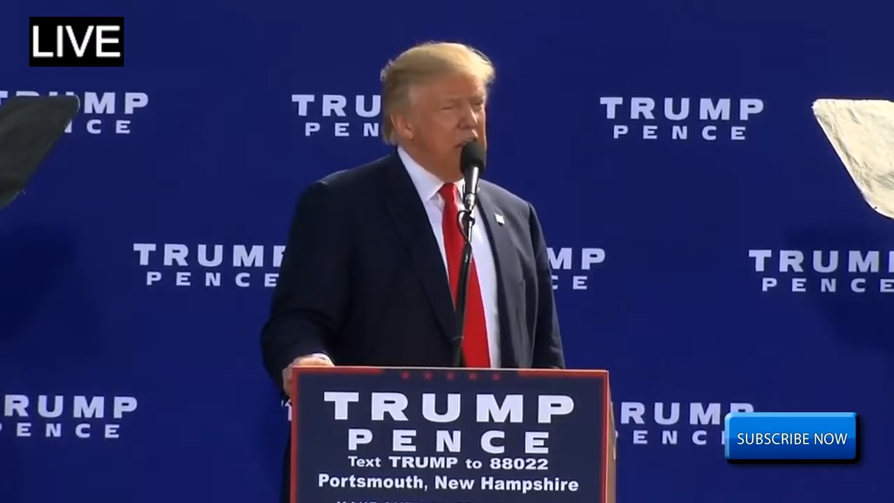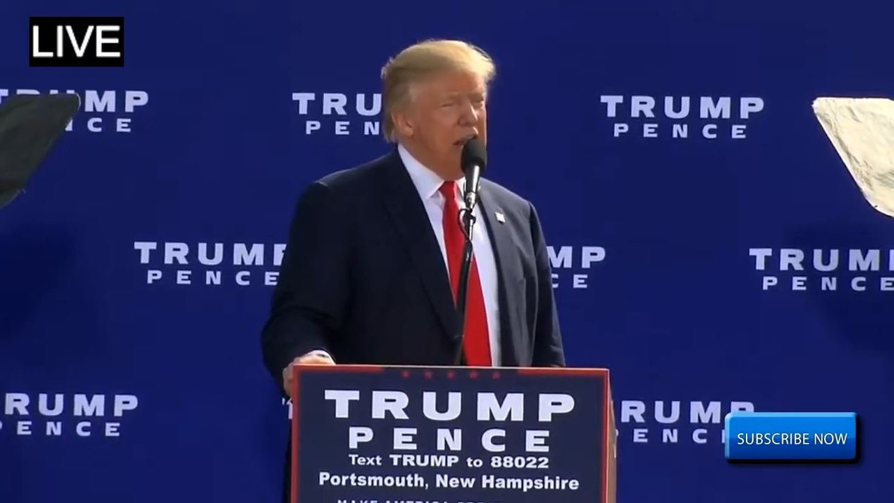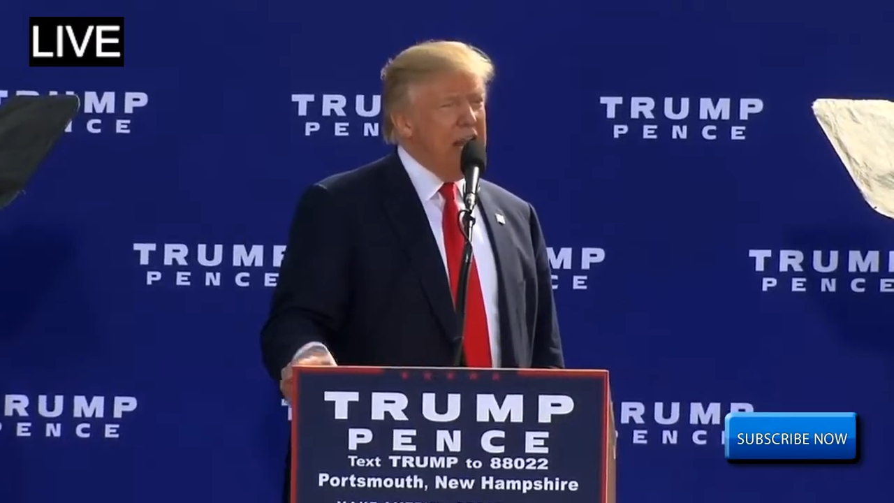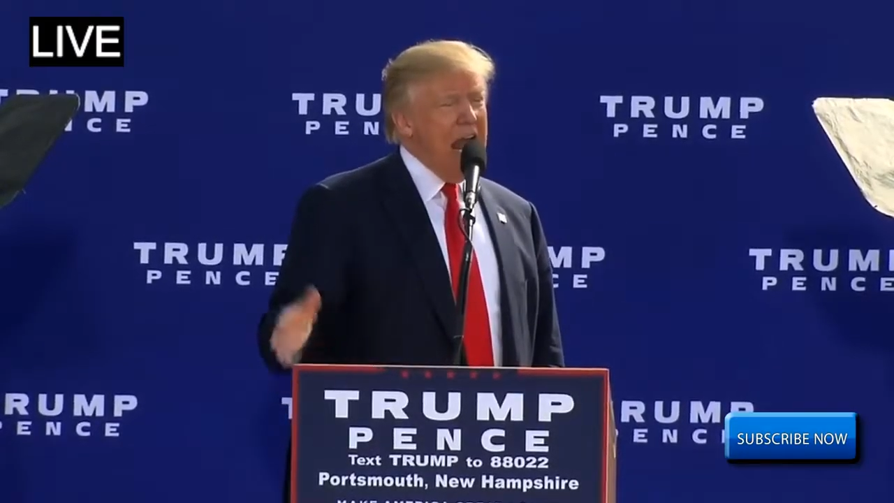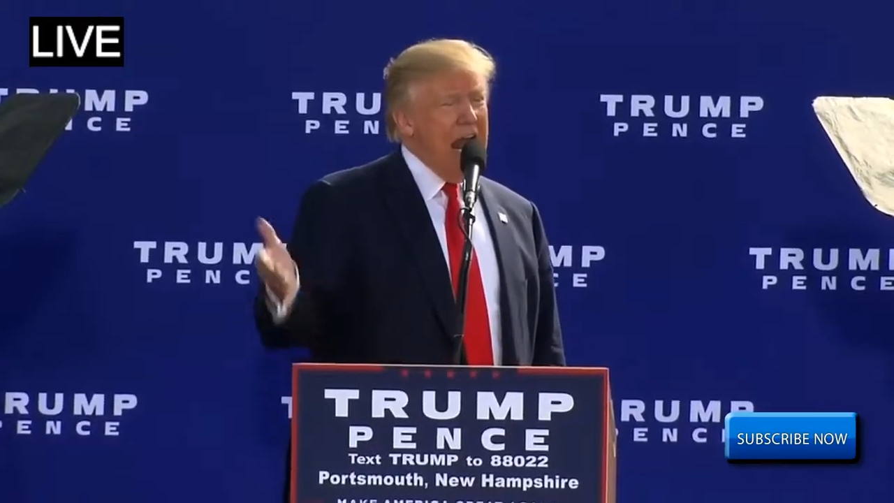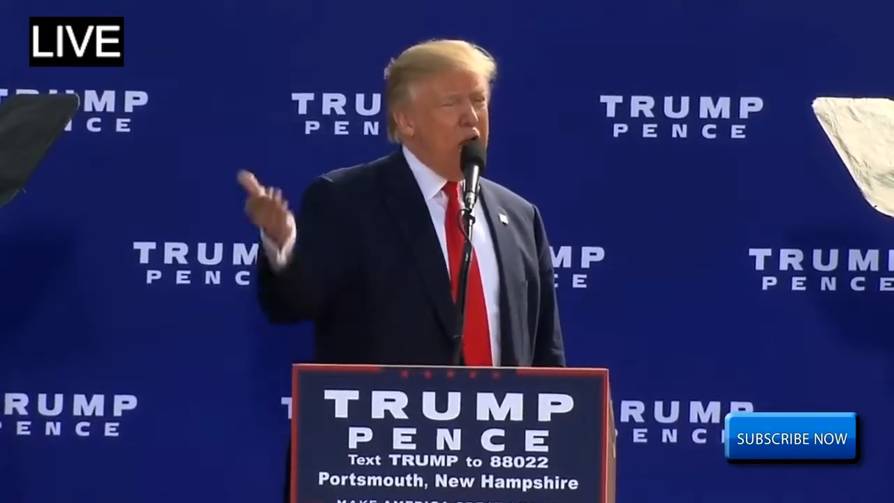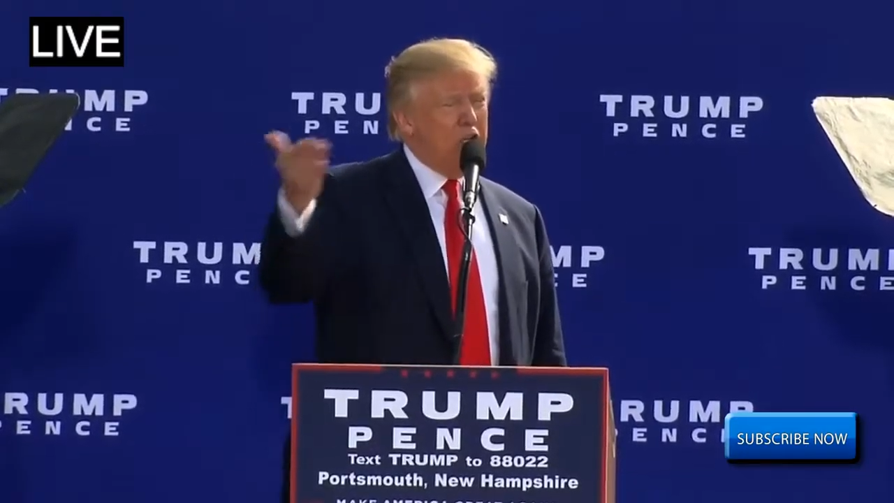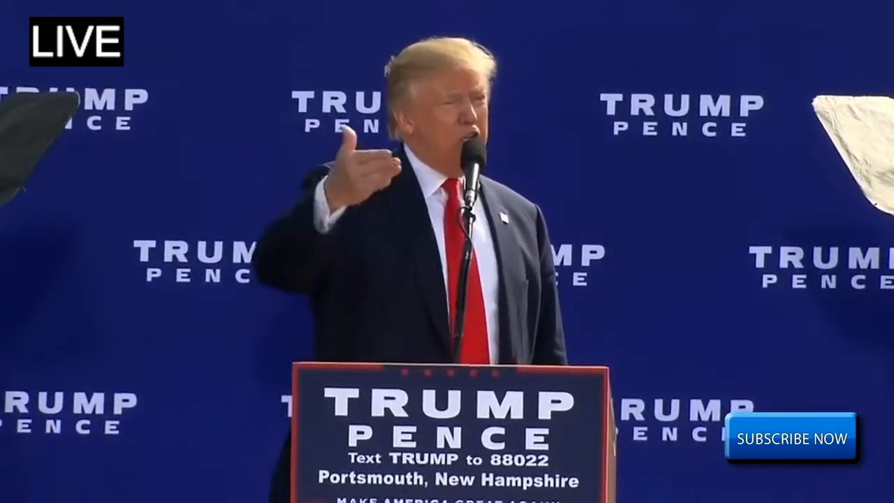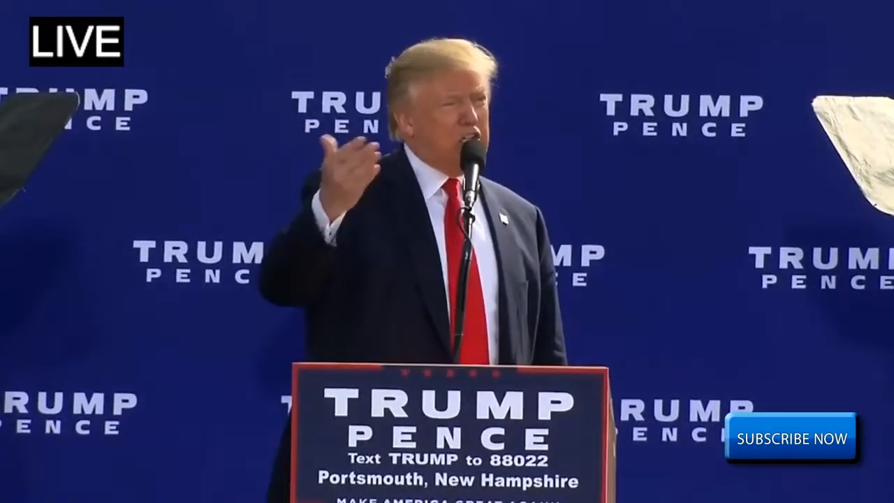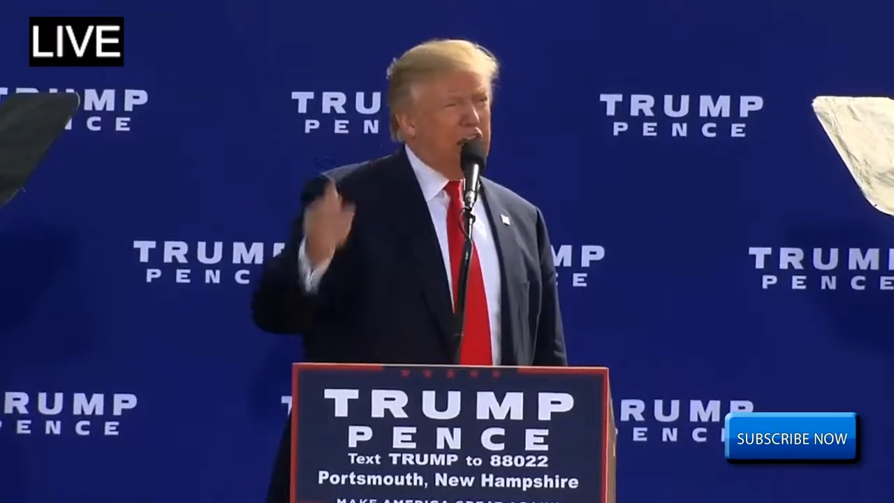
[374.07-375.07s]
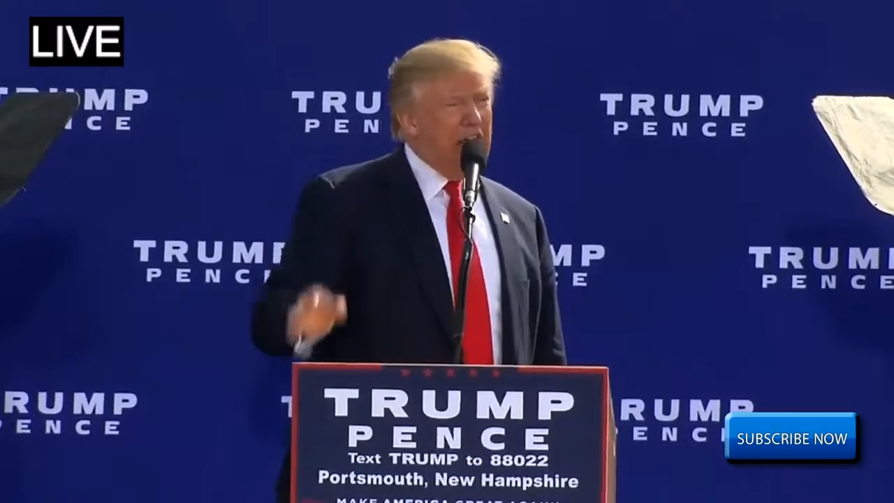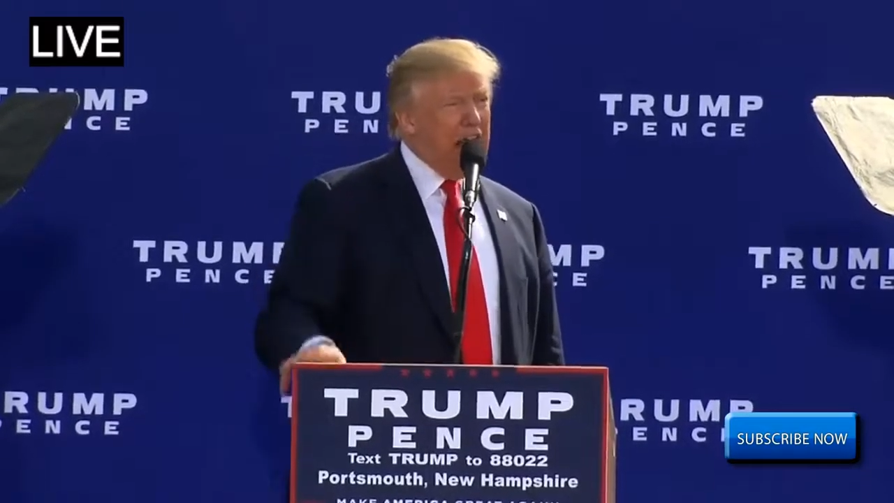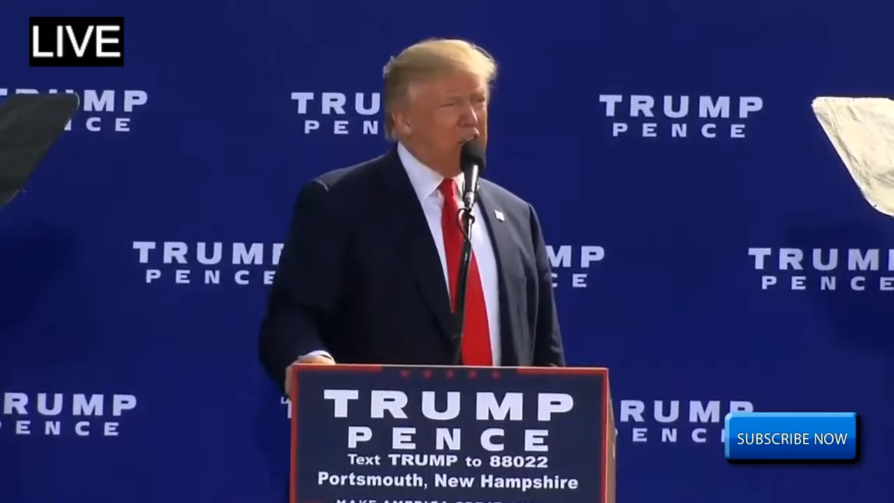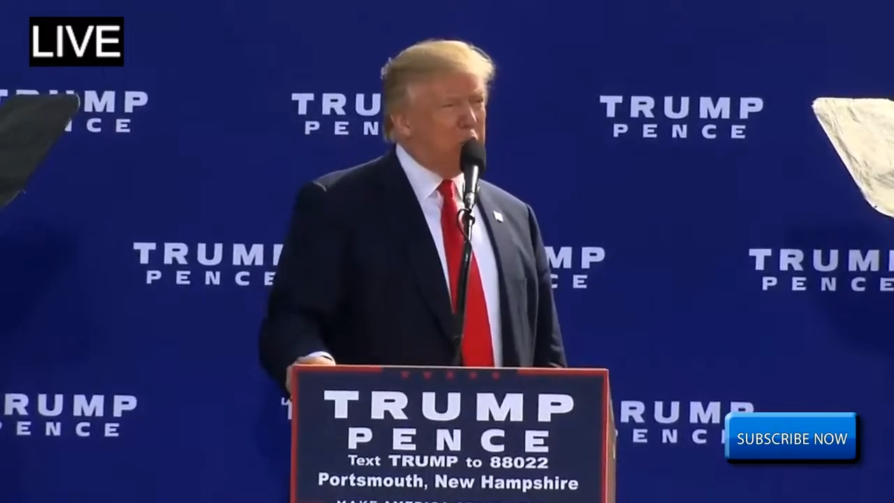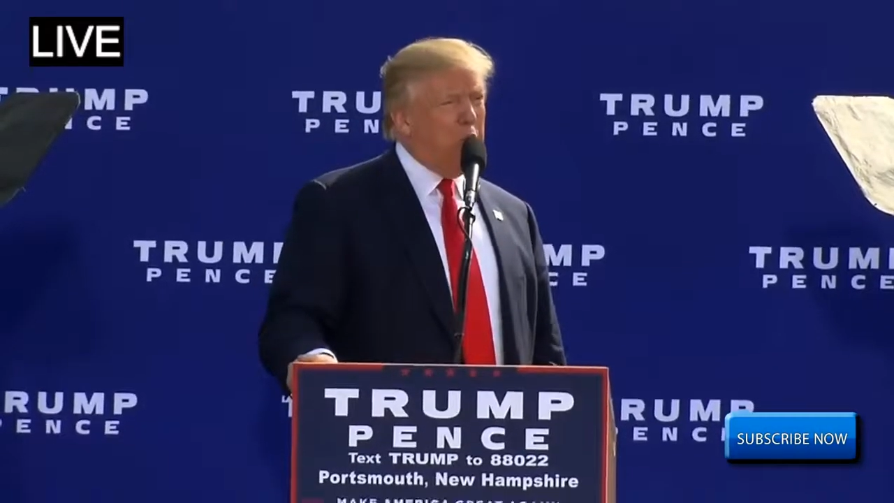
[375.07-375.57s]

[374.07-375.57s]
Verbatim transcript: and now, just last